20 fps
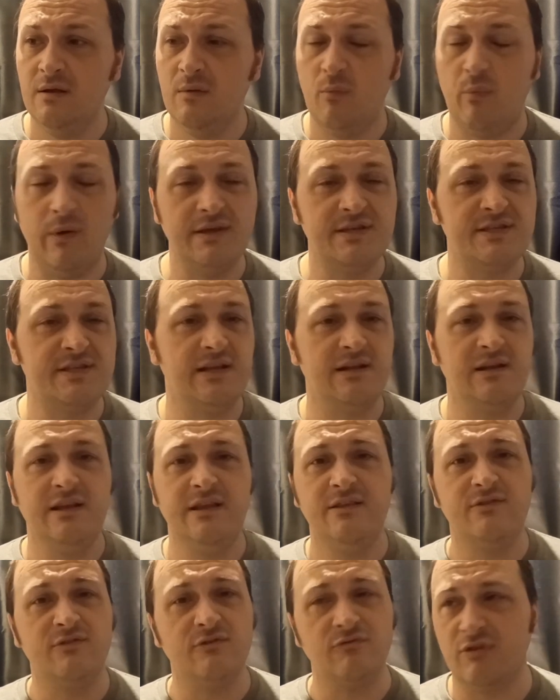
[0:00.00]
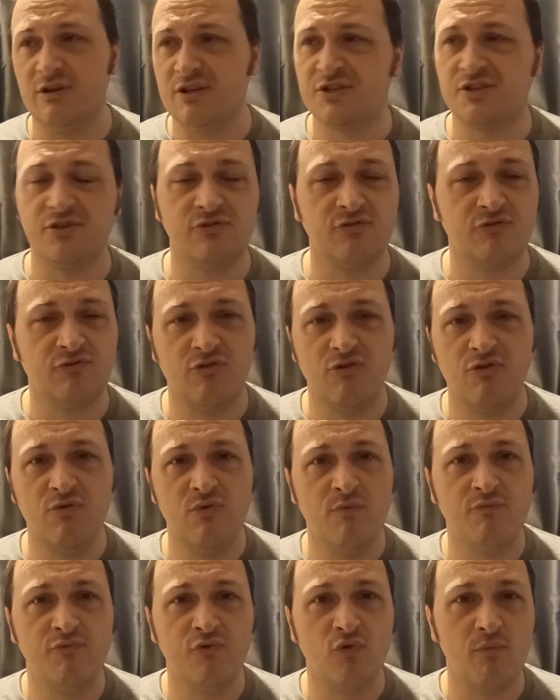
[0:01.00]
basically the rest of the crew
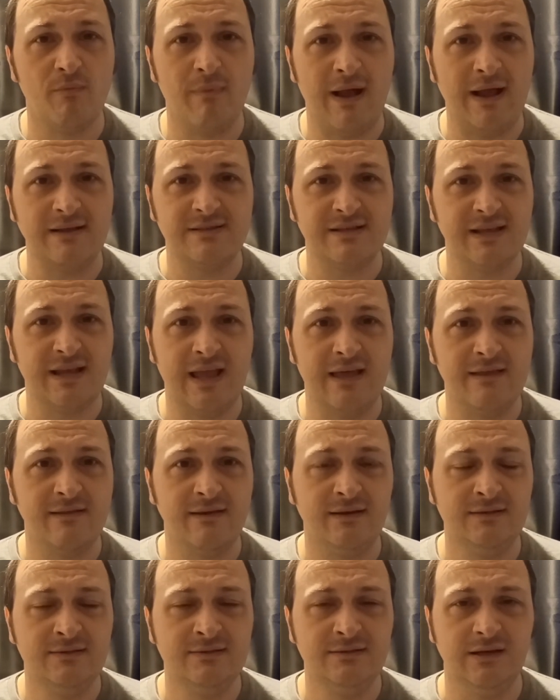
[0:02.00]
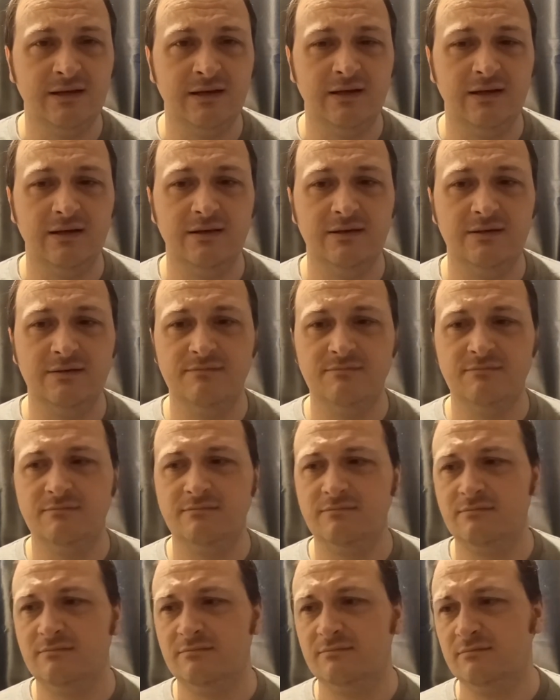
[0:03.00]
are brought back together.
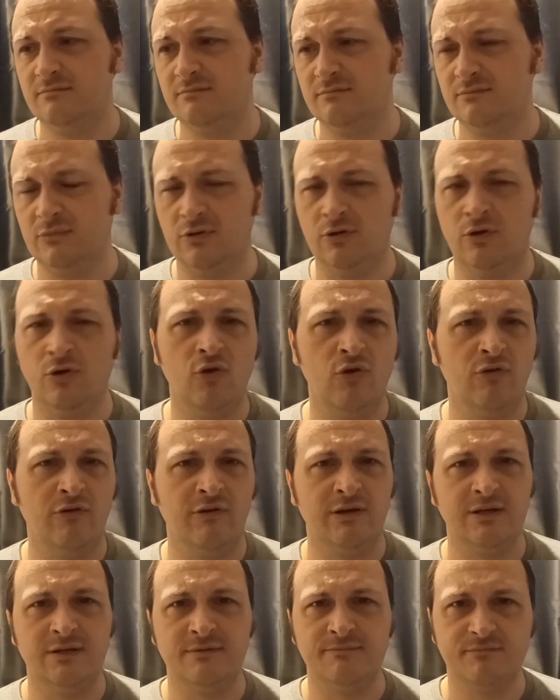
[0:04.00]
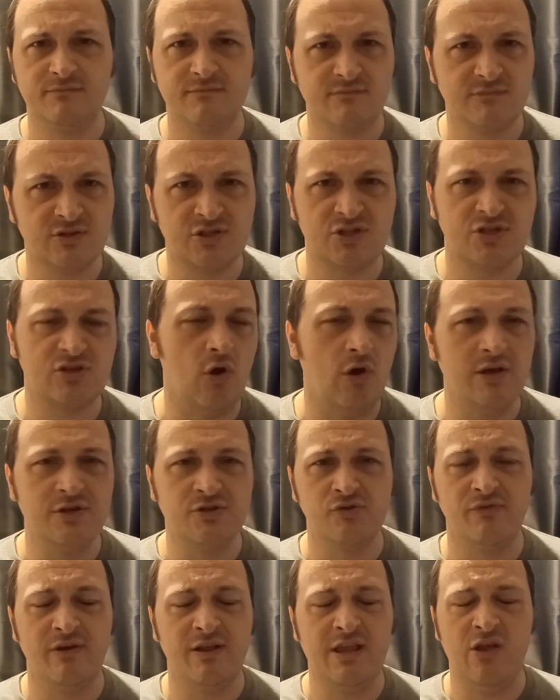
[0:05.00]
Um, Uhura, Scott
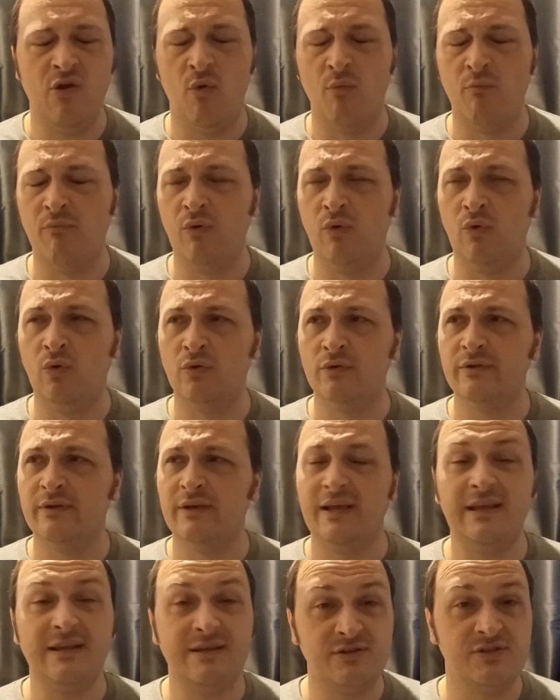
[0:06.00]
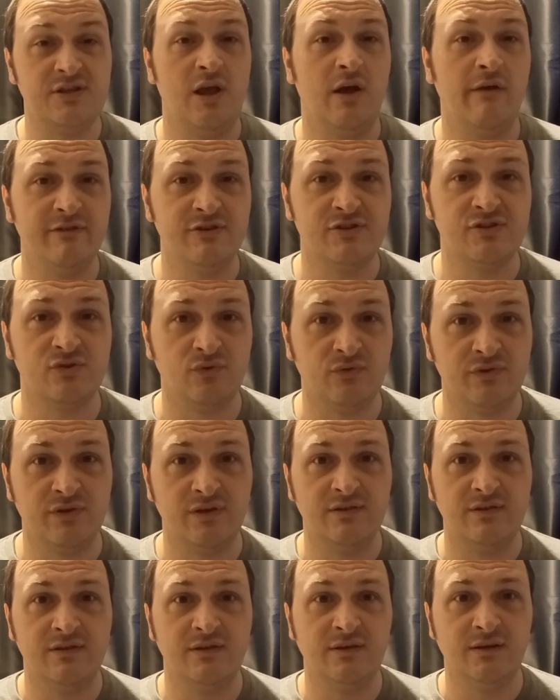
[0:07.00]
is already on board, he because he oversaw
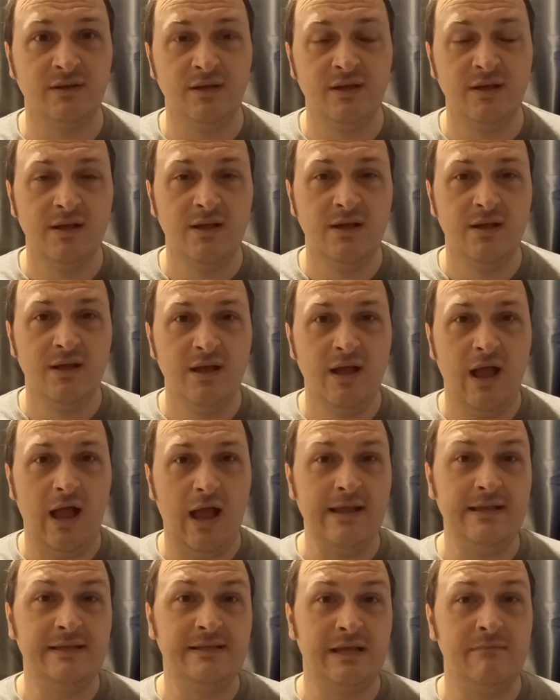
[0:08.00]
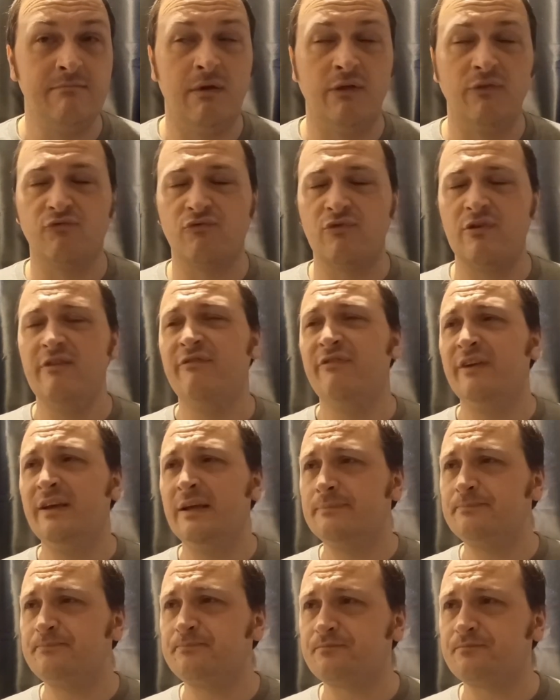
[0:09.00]
the, the eighteen month refit.